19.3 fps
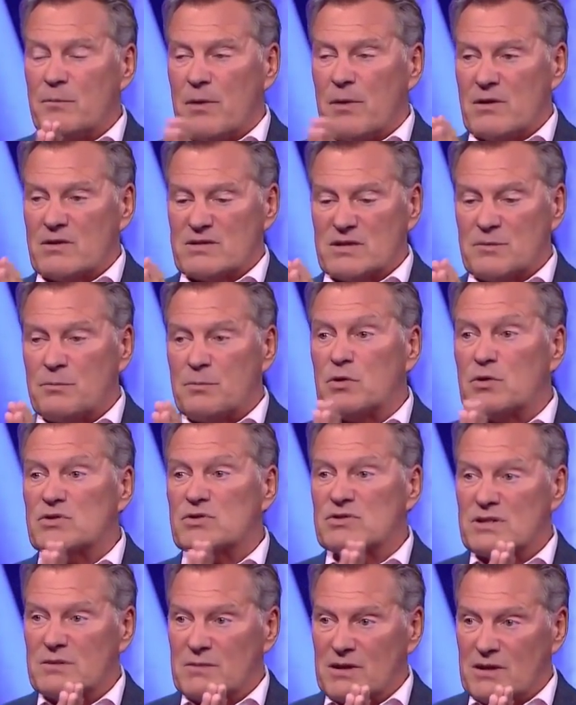Bardsley
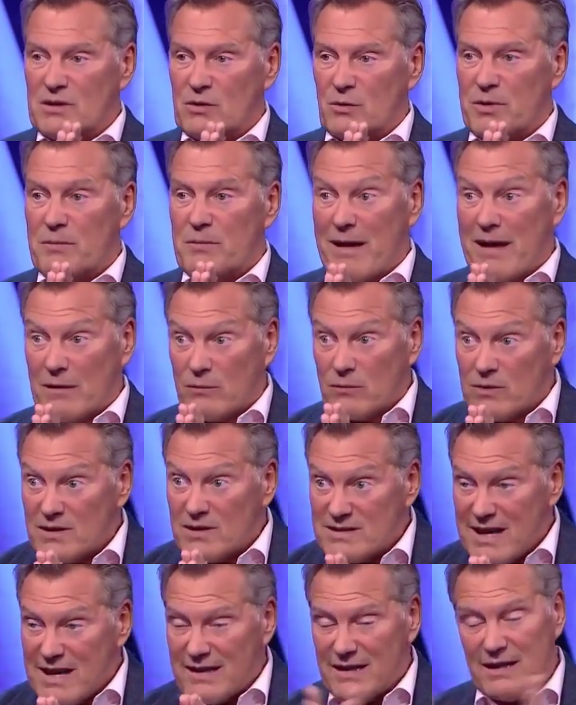pushed him a little bit back with
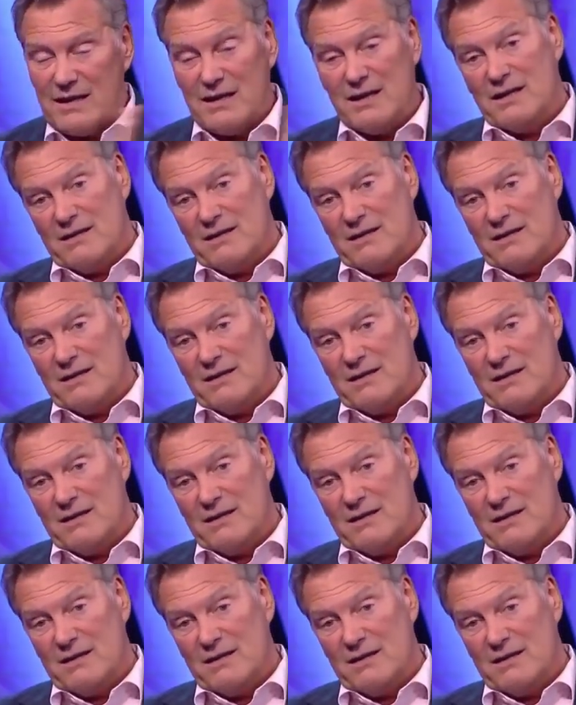his head.